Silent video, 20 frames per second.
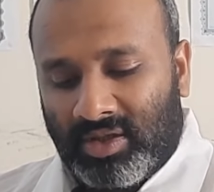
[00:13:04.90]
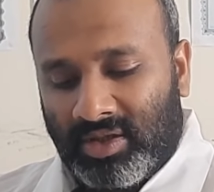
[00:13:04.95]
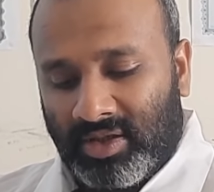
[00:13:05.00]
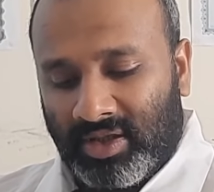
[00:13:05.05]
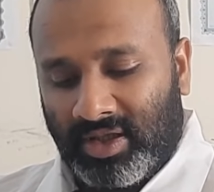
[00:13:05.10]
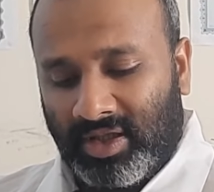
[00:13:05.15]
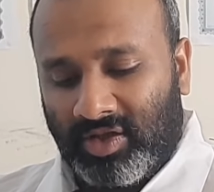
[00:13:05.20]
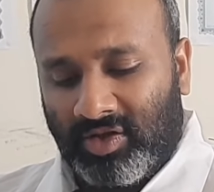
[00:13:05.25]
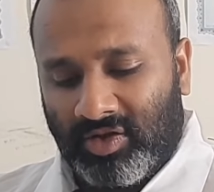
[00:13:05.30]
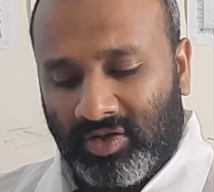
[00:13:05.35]

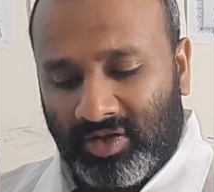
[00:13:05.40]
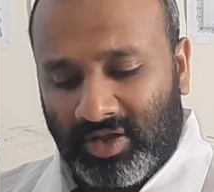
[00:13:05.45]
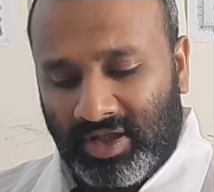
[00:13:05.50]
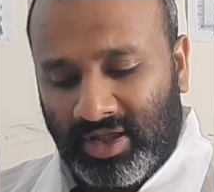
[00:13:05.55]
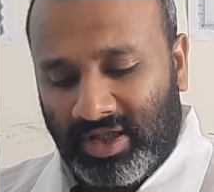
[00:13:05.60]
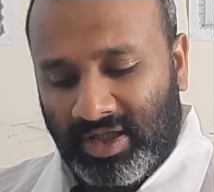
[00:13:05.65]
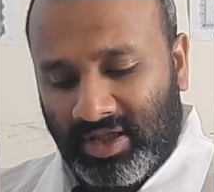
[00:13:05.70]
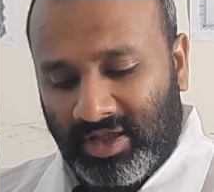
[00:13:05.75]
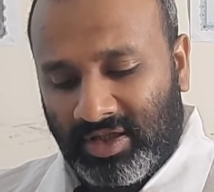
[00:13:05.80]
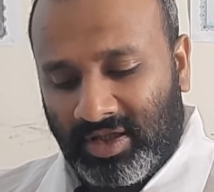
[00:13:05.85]
Then you got
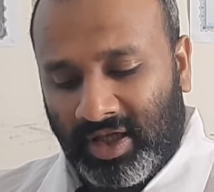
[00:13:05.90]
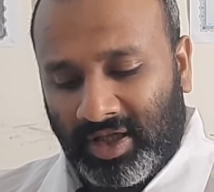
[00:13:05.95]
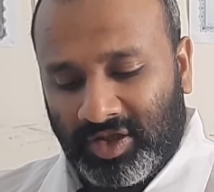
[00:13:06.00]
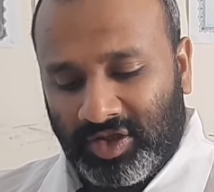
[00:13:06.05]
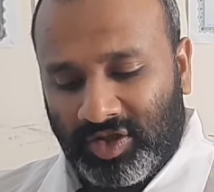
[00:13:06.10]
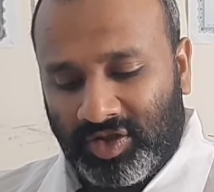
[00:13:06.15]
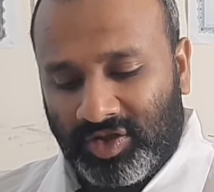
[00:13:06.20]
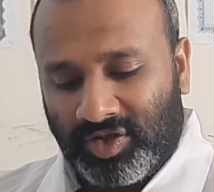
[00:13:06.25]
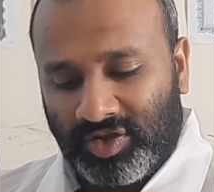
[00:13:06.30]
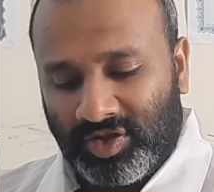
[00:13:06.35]
the
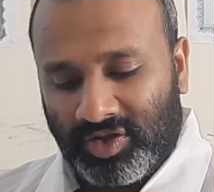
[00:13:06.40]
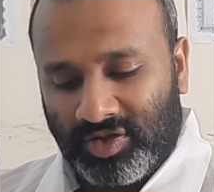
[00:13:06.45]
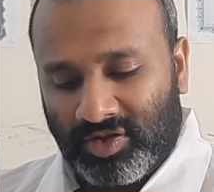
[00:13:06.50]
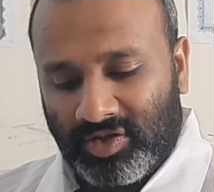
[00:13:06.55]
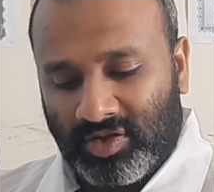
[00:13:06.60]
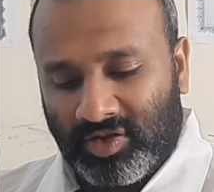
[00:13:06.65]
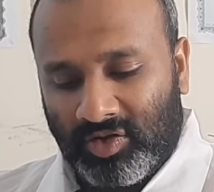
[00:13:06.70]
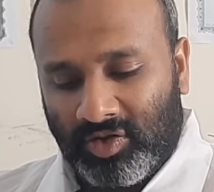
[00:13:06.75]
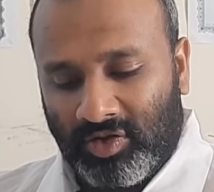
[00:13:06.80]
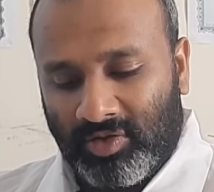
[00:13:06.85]
touch
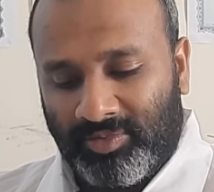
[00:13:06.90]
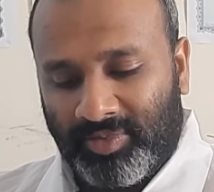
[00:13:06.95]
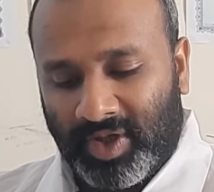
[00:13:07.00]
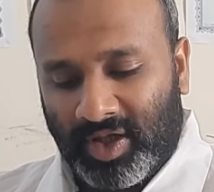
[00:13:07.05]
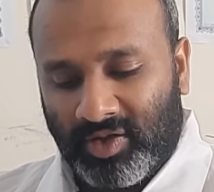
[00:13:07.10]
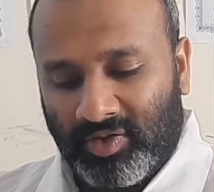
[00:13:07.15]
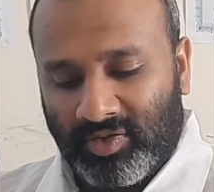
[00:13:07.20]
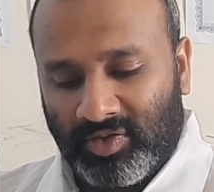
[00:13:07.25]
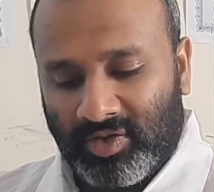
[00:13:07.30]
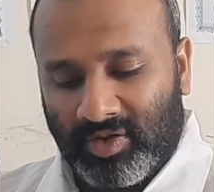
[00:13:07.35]

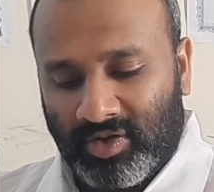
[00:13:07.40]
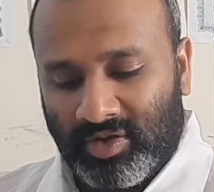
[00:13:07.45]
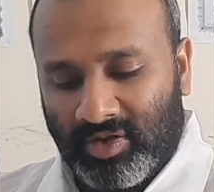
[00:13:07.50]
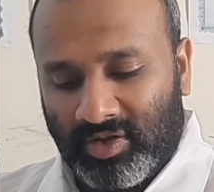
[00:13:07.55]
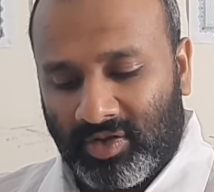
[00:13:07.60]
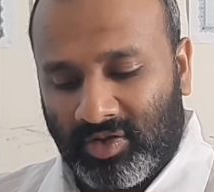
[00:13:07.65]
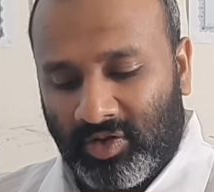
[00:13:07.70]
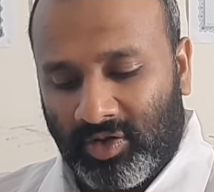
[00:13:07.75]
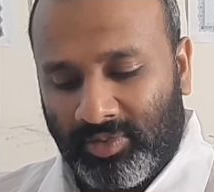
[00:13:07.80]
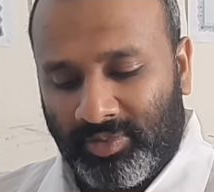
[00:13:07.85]

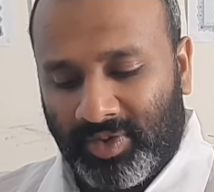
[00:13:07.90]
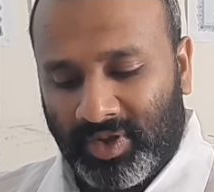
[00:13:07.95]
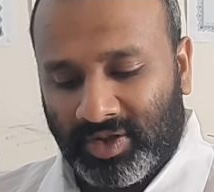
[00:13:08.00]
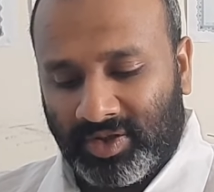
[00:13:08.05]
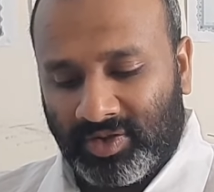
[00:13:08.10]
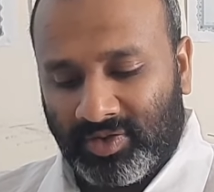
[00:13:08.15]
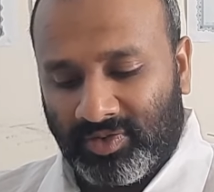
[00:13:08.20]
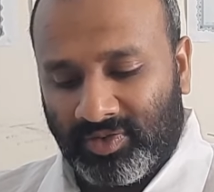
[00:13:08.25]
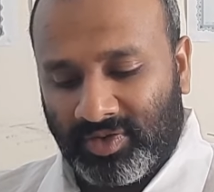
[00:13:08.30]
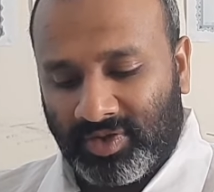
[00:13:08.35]

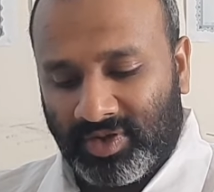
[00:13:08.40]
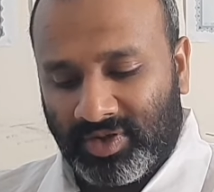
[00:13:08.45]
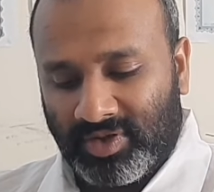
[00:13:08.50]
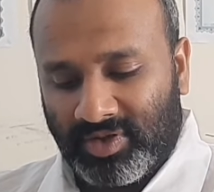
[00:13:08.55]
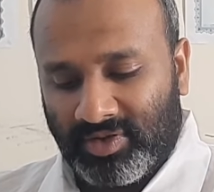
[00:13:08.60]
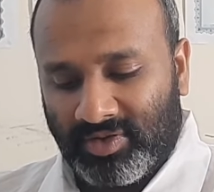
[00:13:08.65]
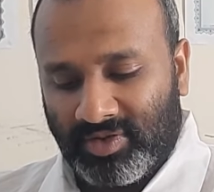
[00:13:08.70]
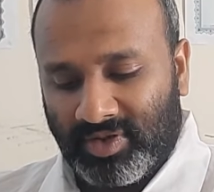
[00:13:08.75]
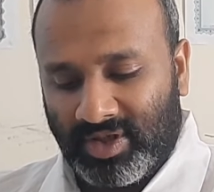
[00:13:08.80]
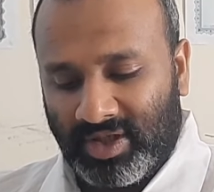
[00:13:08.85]

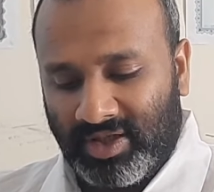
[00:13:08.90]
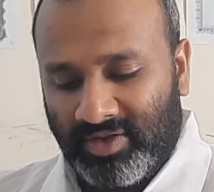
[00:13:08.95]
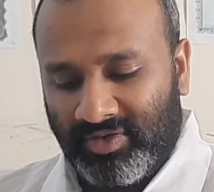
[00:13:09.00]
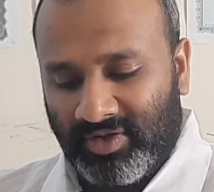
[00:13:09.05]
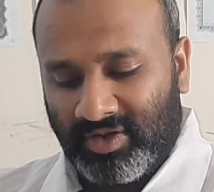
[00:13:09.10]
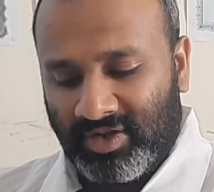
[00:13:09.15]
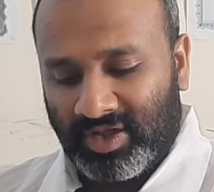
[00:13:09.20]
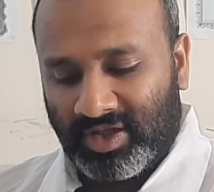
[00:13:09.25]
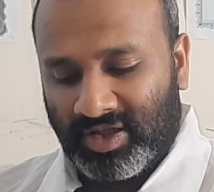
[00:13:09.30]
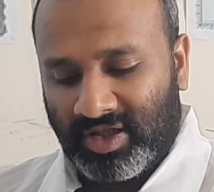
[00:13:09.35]
corpuscles.
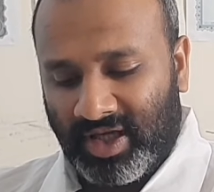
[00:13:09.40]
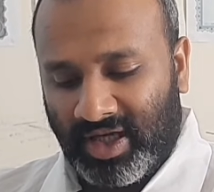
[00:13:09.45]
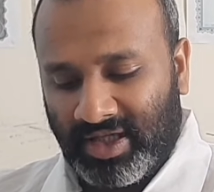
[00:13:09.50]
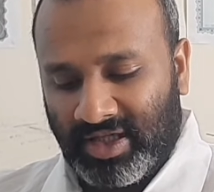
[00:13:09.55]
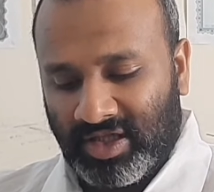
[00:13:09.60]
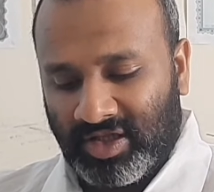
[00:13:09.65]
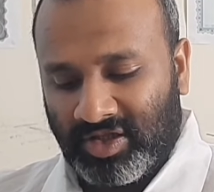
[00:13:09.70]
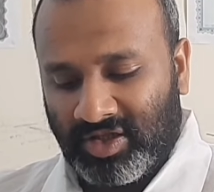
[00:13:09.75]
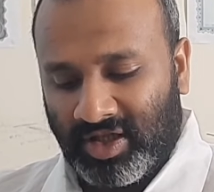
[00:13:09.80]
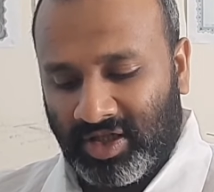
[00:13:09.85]
Even the
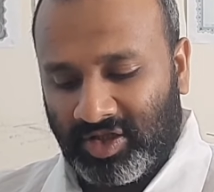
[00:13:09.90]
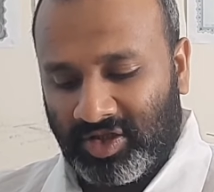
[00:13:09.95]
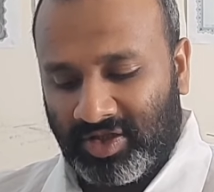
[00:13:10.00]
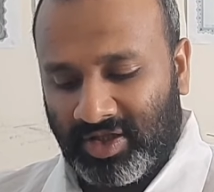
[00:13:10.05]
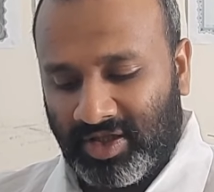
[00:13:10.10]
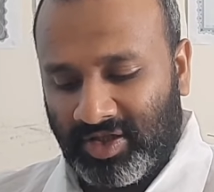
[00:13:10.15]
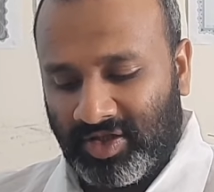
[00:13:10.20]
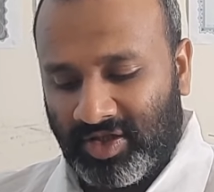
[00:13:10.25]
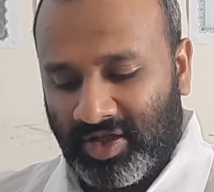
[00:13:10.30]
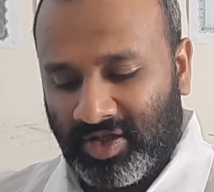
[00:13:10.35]
slightest touch
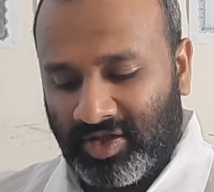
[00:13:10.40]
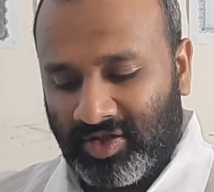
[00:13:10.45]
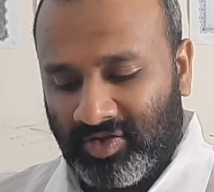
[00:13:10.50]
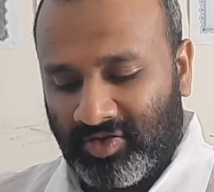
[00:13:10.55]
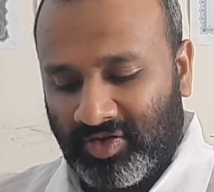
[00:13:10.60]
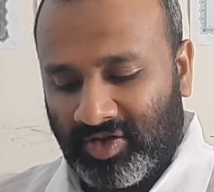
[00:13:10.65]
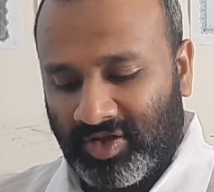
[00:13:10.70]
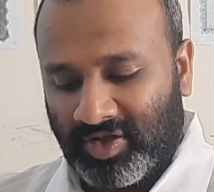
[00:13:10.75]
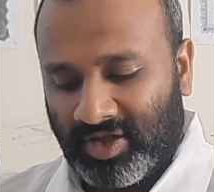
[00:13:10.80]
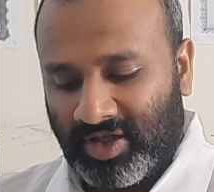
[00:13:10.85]
sensation
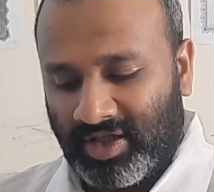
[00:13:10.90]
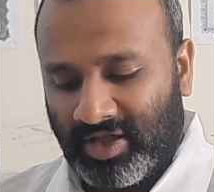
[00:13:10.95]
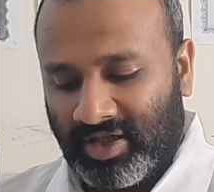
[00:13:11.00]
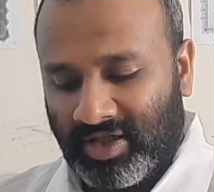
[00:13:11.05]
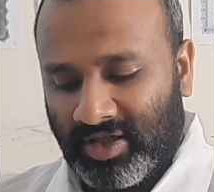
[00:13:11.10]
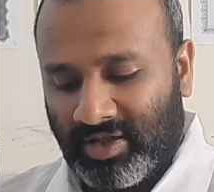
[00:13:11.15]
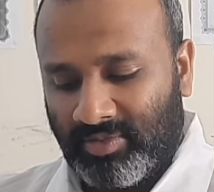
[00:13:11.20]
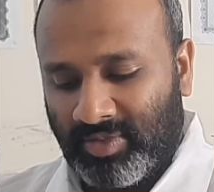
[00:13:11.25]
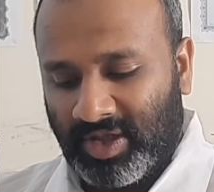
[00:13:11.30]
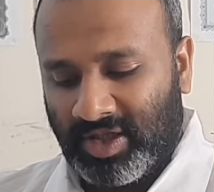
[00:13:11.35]
on the skin
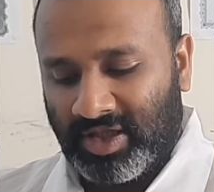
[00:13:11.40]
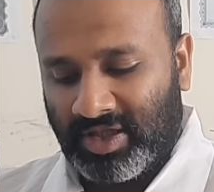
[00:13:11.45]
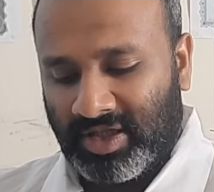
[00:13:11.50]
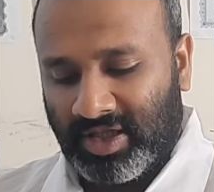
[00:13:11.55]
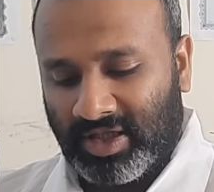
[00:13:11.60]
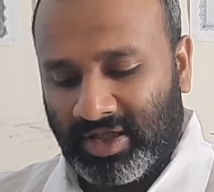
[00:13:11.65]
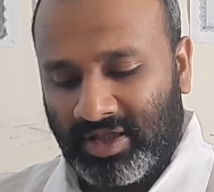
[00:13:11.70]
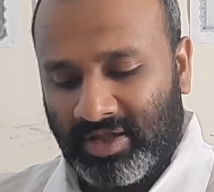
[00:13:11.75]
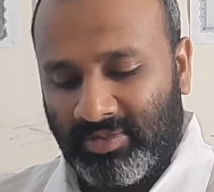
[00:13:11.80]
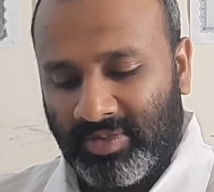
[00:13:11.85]
can be
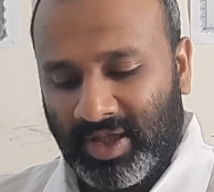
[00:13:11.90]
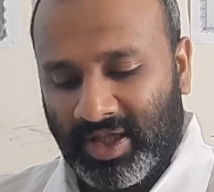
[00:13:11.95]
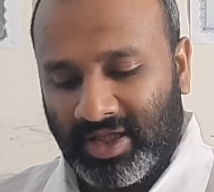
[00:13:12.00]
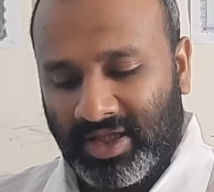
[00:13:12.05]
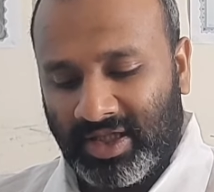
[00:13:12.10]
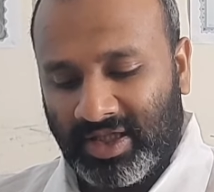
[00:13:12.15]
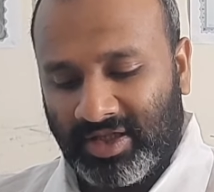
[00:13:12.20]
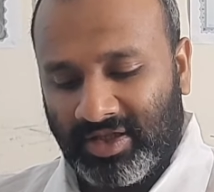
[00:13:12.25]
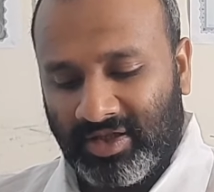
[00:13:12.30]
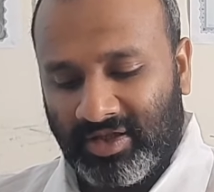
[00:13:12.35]
detected by
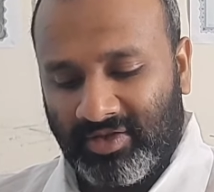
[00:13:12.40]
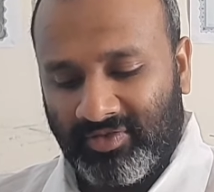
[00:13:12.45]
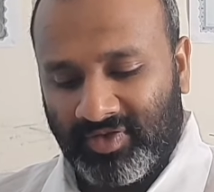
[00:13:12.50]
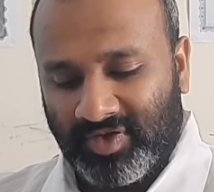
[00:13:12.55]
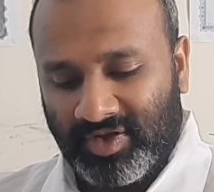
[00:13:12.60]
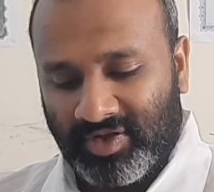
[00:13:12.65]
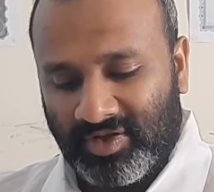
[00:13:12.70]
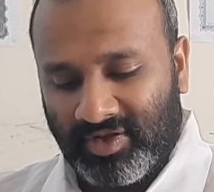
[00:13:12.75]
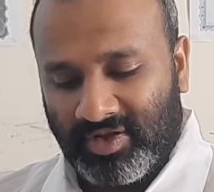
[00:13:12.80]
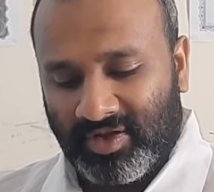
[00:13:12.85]
these
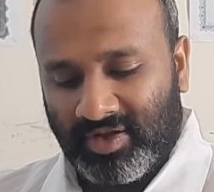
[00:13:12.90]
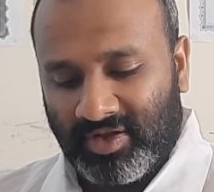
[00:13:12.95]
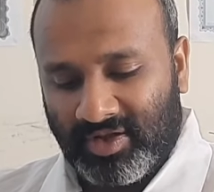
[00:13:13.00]
nerves.